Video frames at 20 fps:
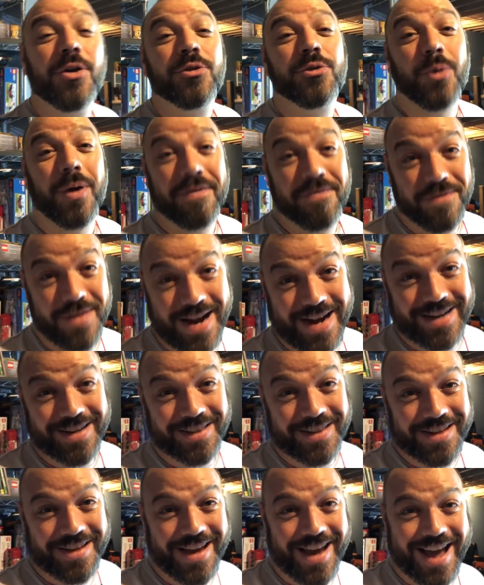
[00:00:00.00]
So I
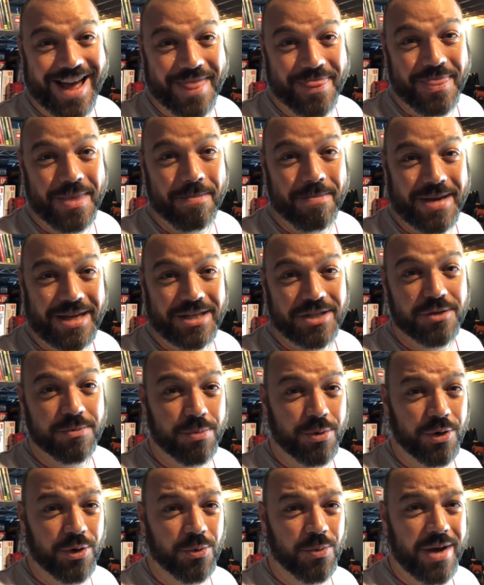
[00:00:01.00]
finally got the bins
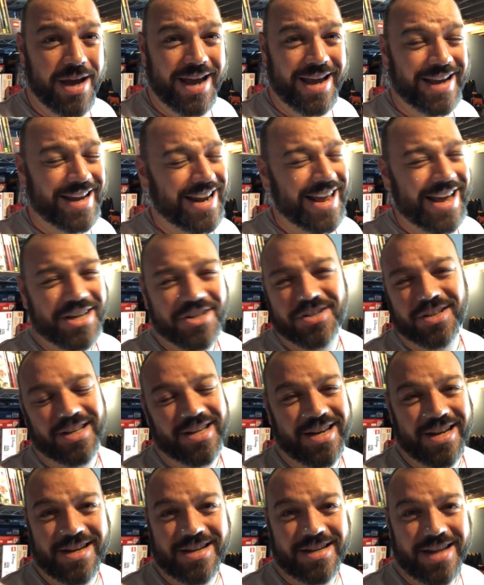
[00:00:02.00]
put away. It
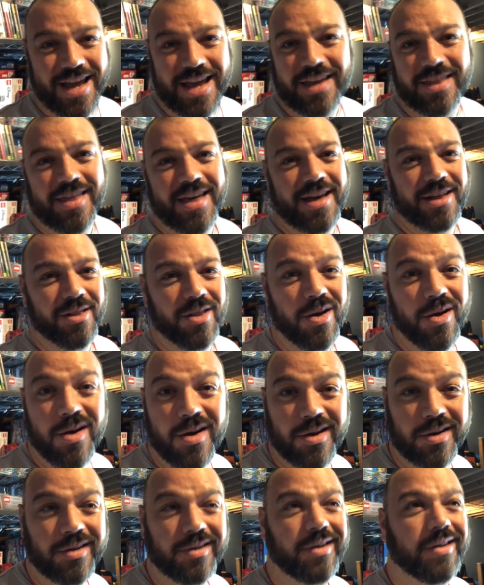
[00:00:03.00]
actually didn't take that
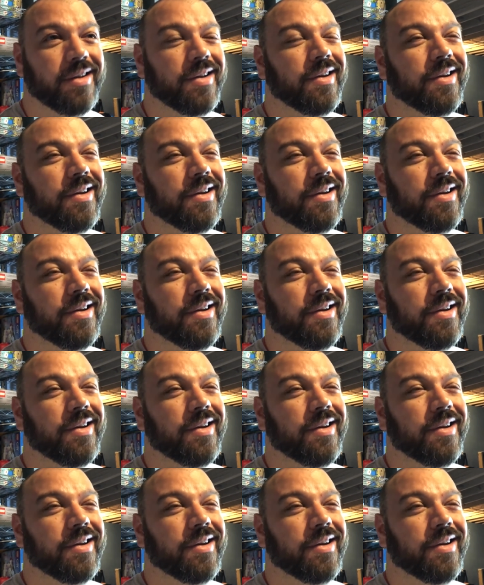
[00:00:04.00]
long.